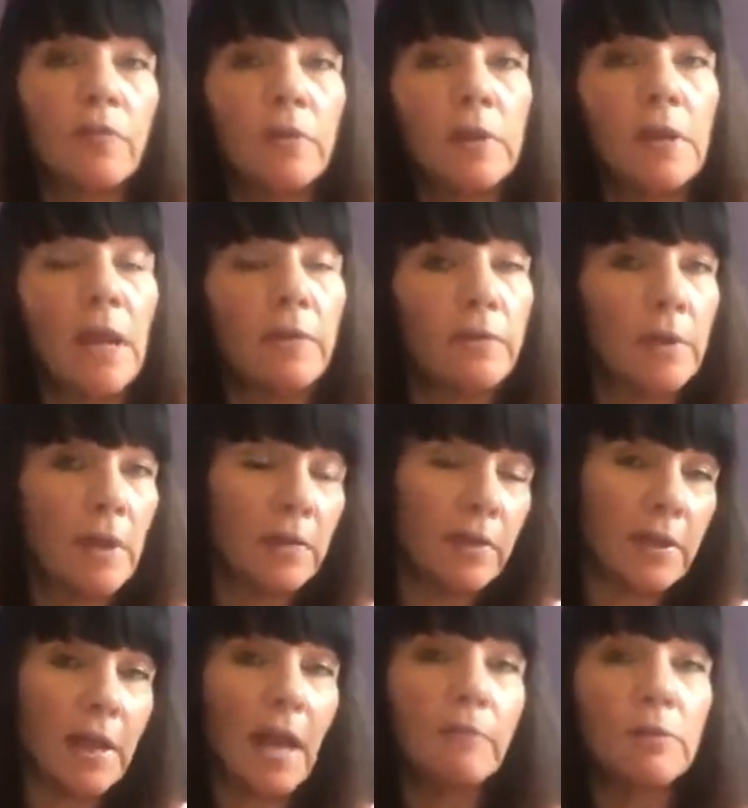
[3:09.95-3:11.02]
the and the and the
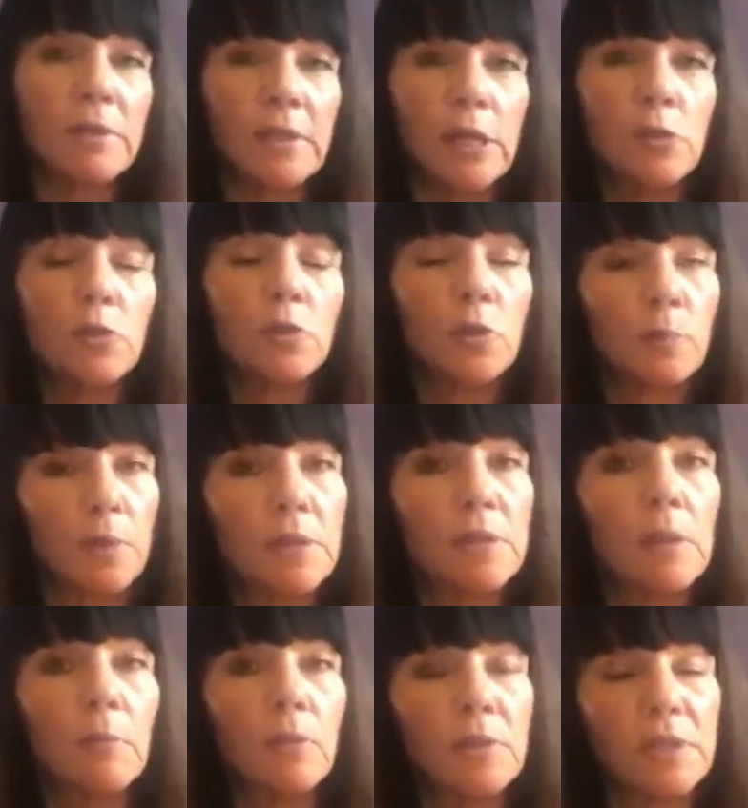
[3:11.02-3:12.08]
conversation should be
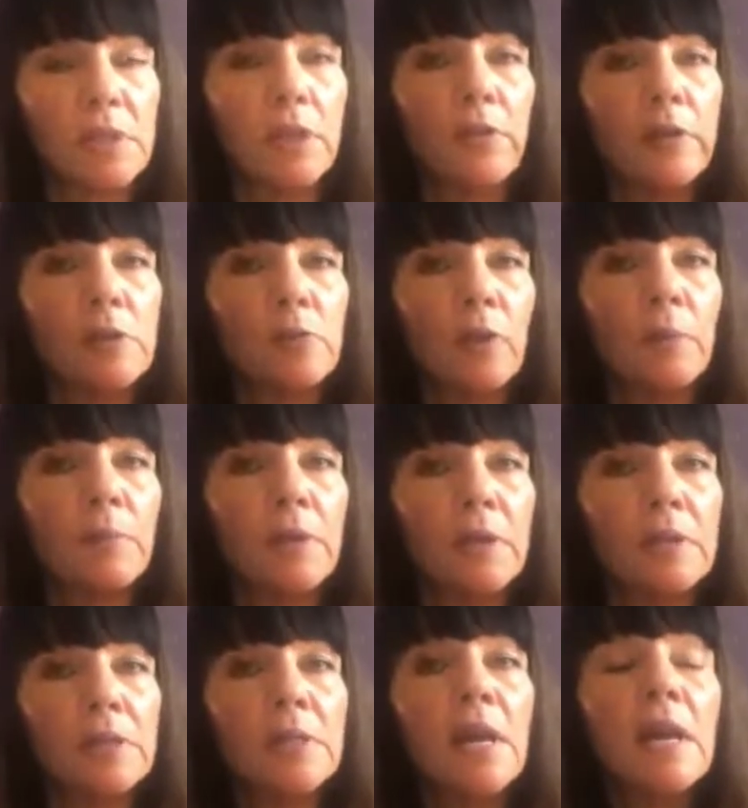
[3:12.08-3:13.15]
somewhat serious right
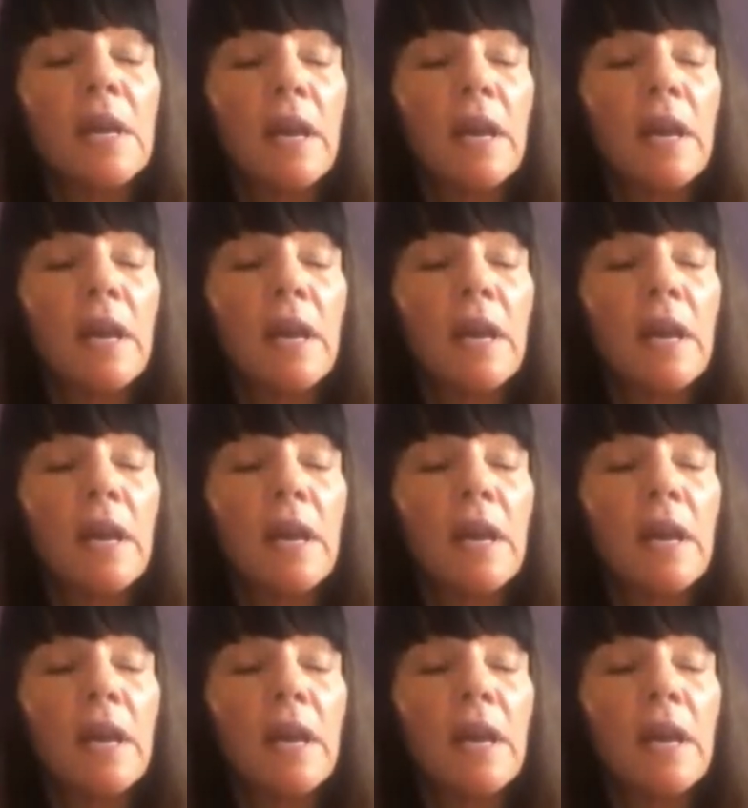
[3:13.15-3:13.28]
because